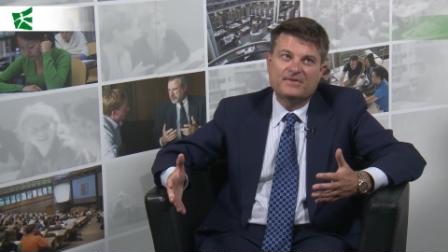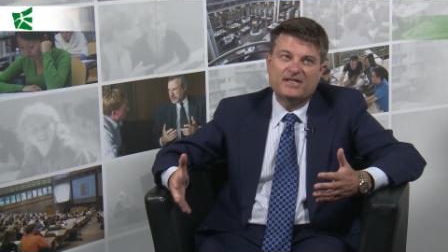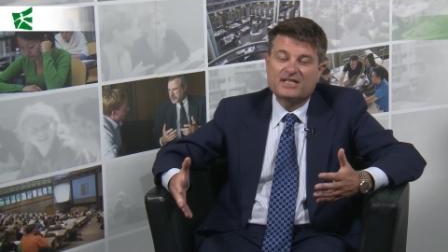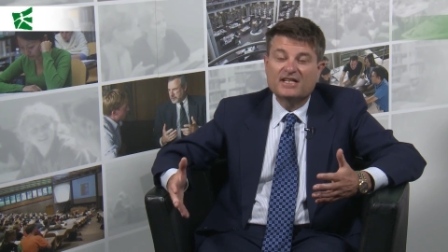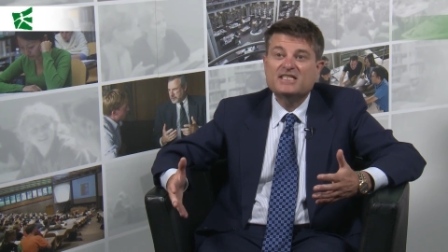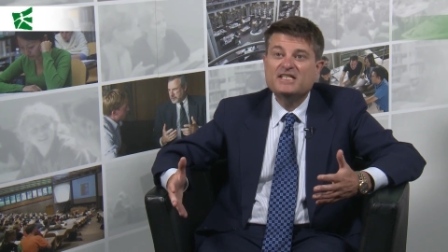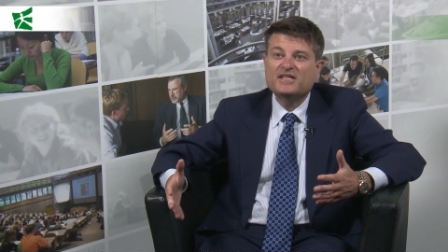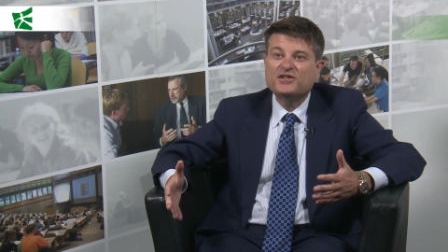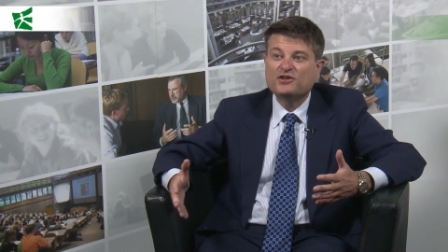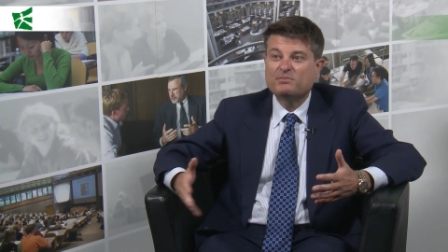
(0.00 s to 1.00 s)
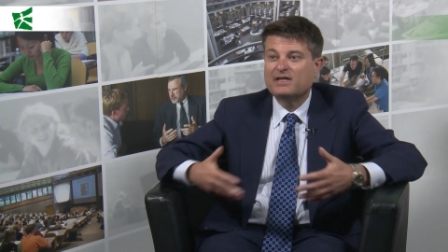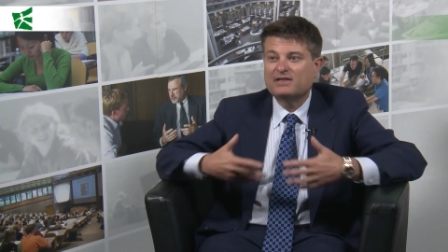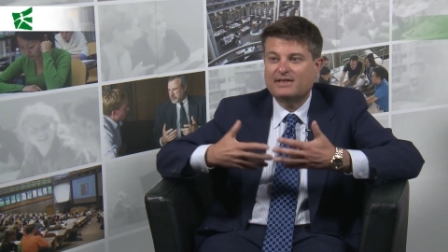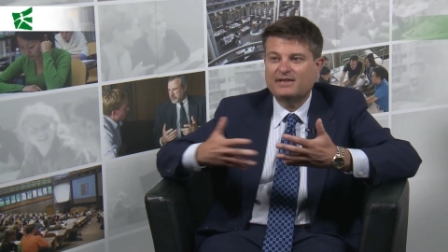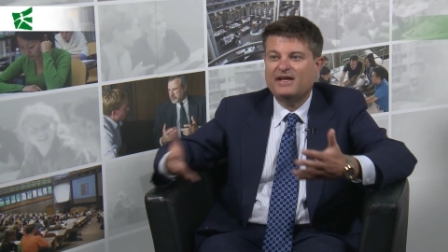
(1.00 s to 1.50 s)
discuss these issues
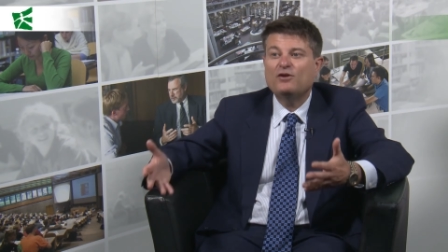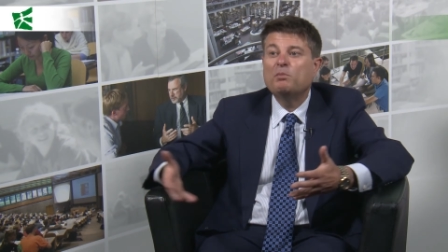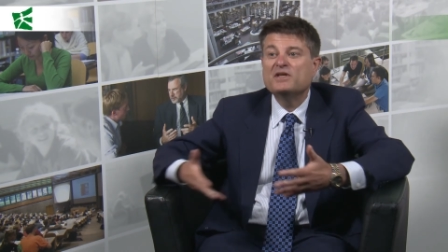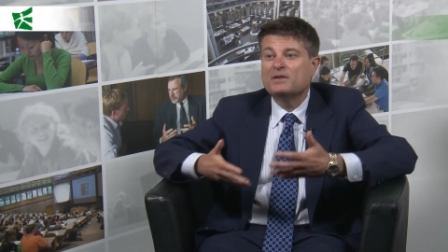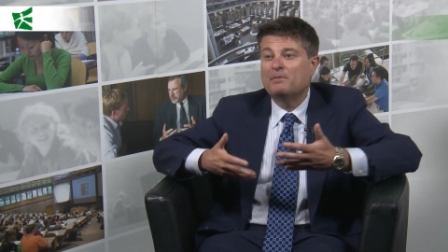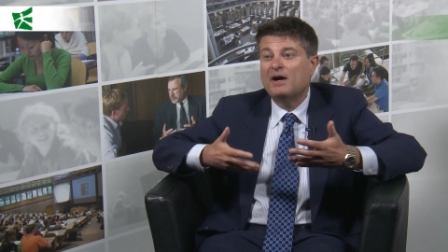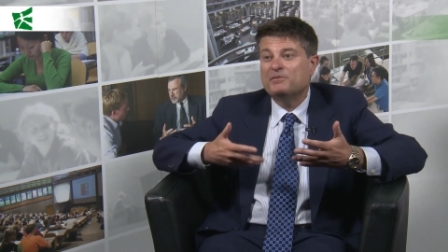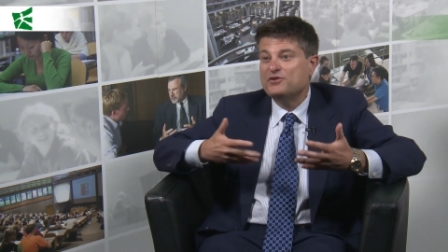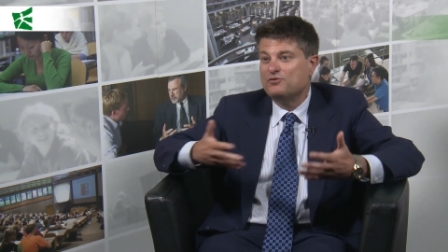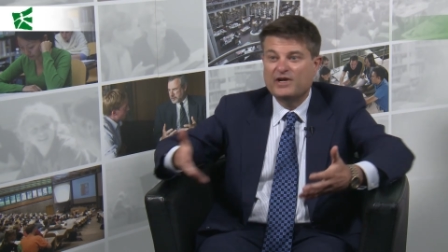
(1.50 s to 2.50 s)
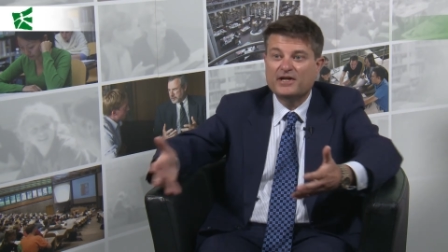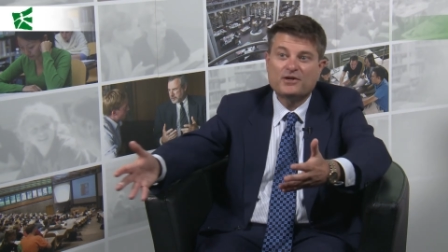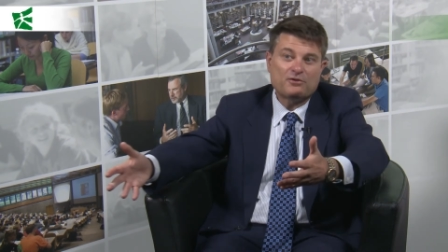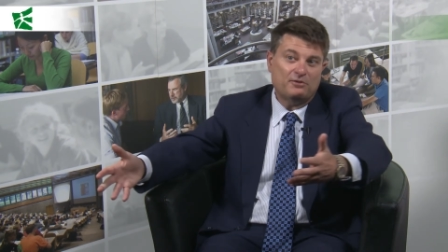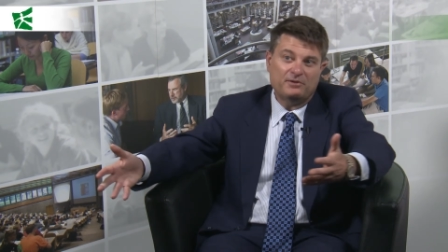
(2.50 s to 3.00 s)
because they, it opens them up to
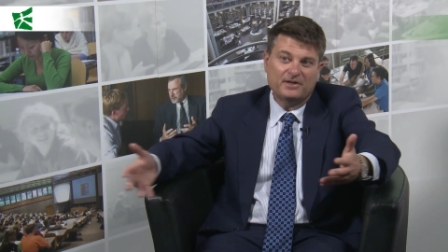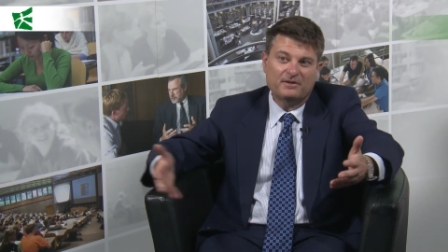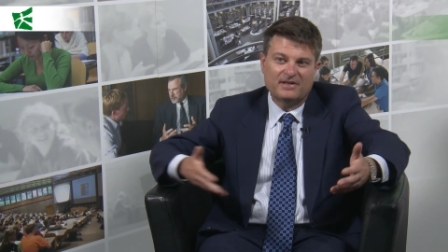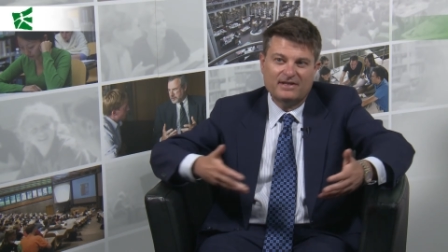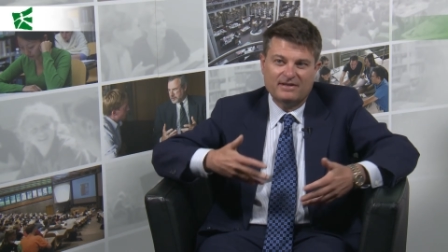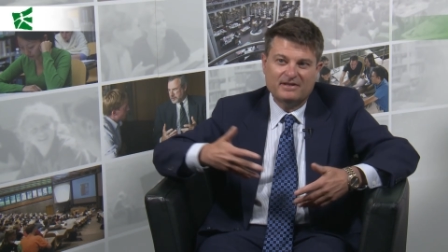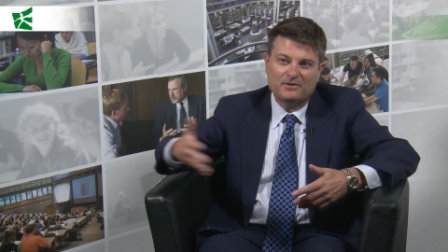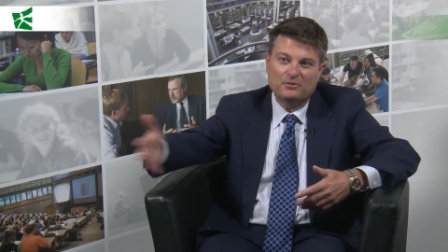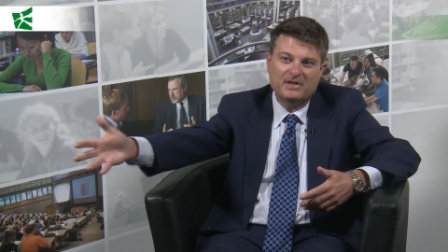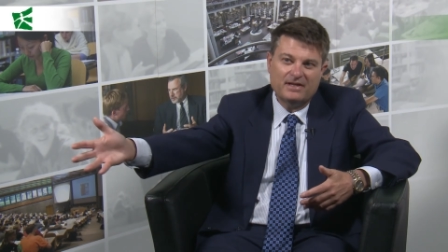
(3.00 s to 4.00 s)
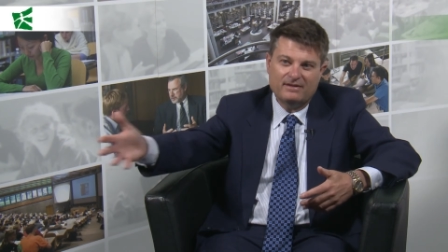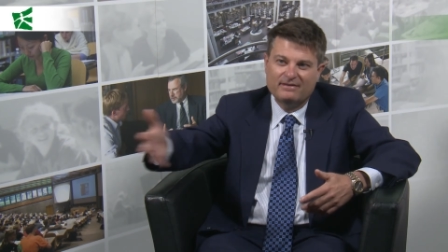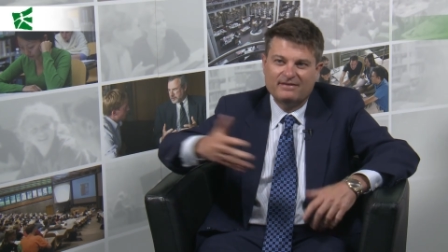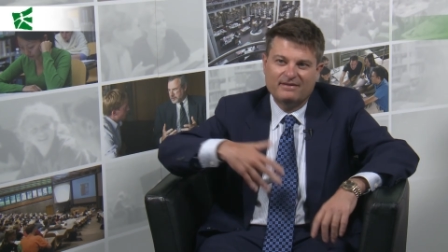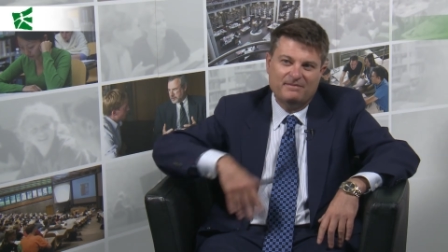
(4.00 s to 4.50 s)
ridicule. You know that, that you'll be,
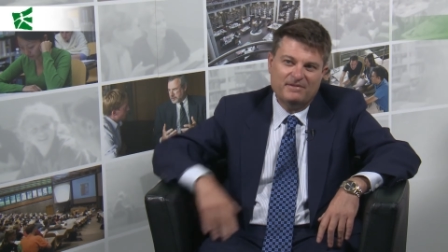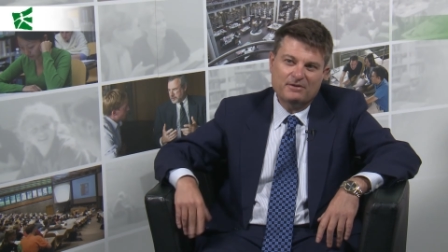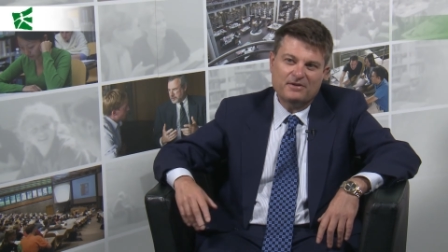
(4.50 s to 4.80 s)
you,